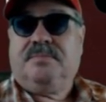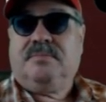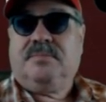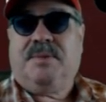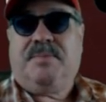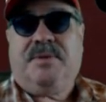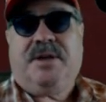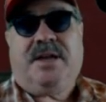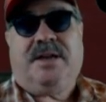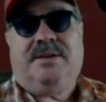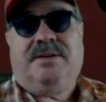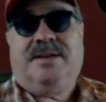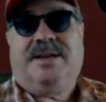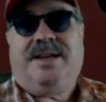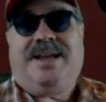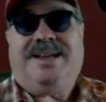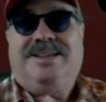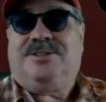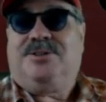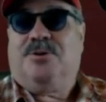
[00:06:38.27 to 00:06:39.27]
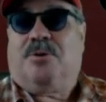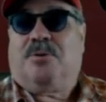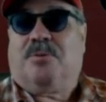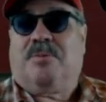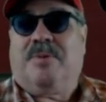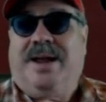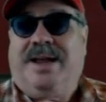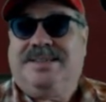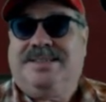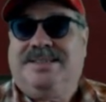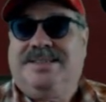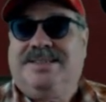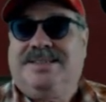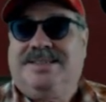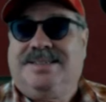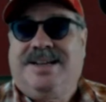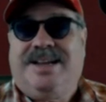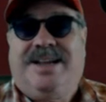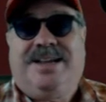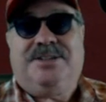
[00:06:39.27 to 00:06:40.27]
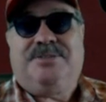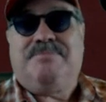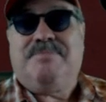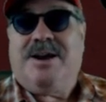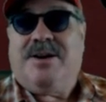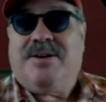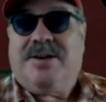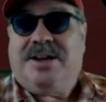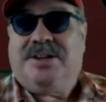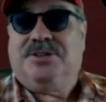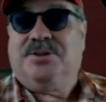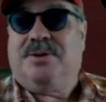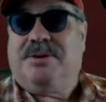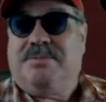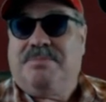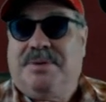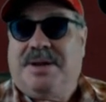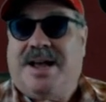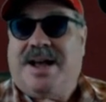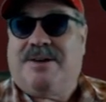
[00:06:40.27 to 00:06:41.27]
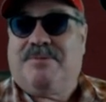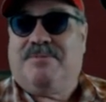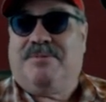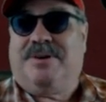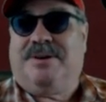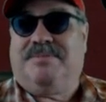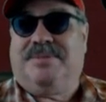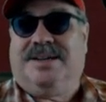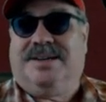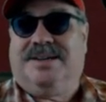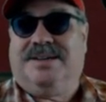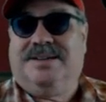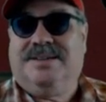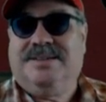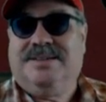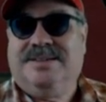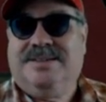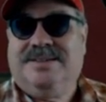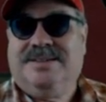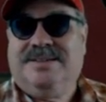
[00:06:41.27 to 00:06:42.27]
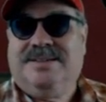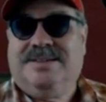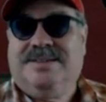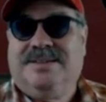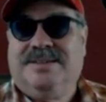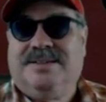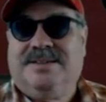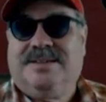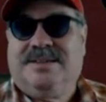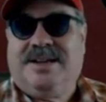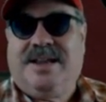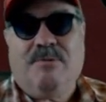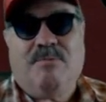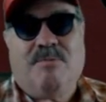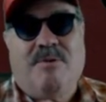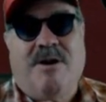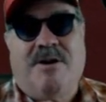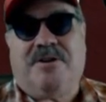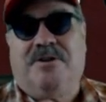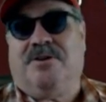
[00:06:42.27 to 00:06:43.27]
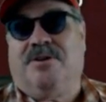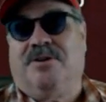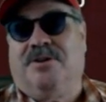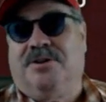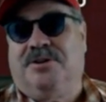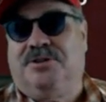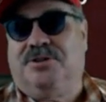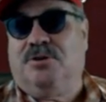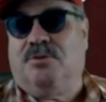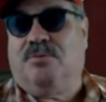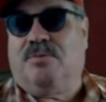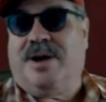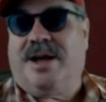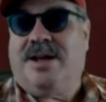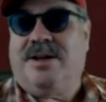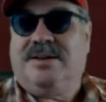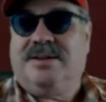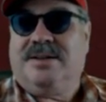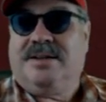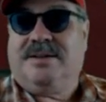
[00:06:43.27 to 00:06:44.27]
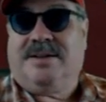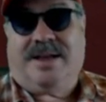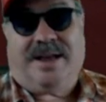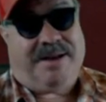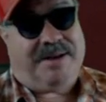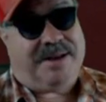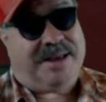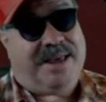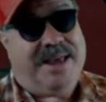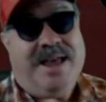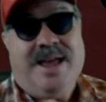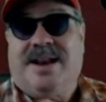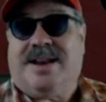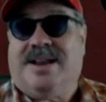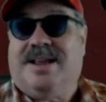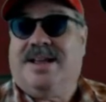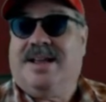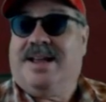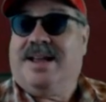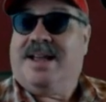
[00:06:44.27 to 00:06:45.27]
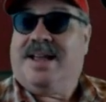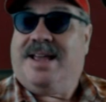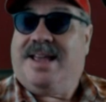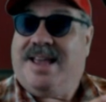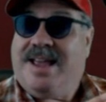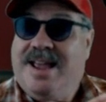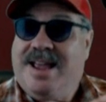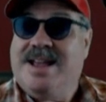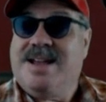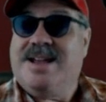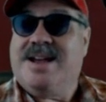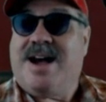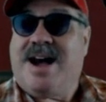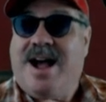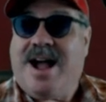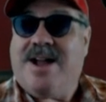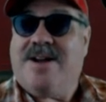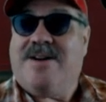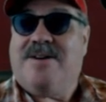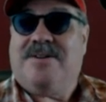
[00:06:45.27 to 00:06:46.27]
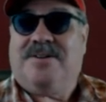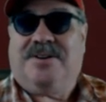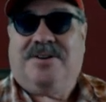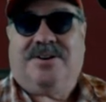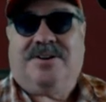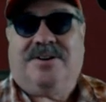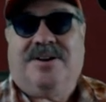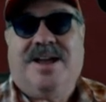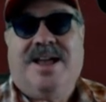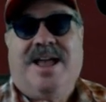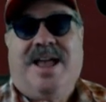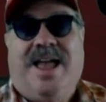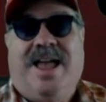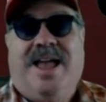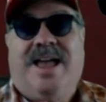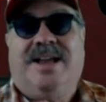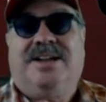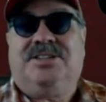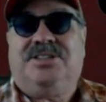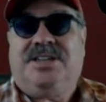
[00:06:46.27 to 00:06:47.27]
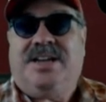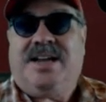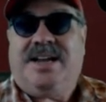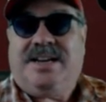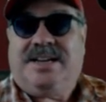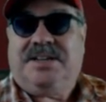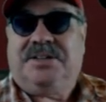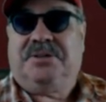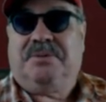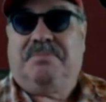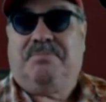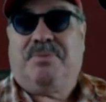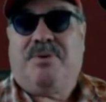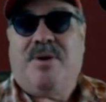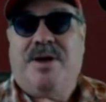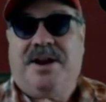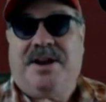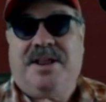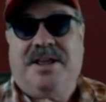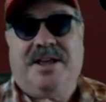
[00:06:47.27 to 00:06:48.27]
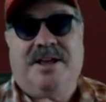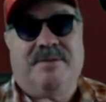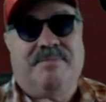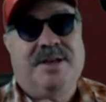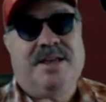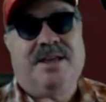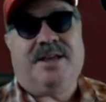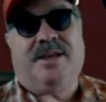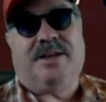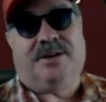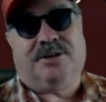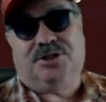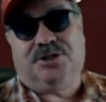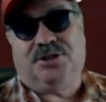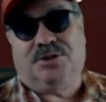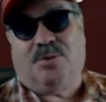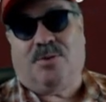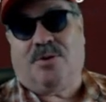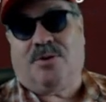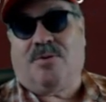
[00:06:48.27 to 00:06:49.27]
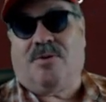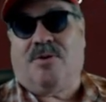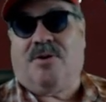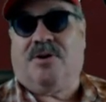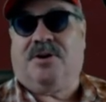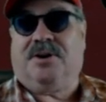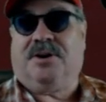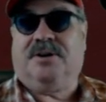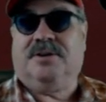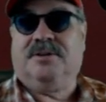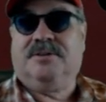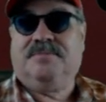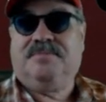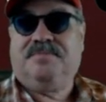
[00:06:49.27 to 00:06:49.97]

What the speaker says: I mean, he's no racist. He's married to a black woman. He wanted her to do well. Again, he hired her, and she disappointed him in short order.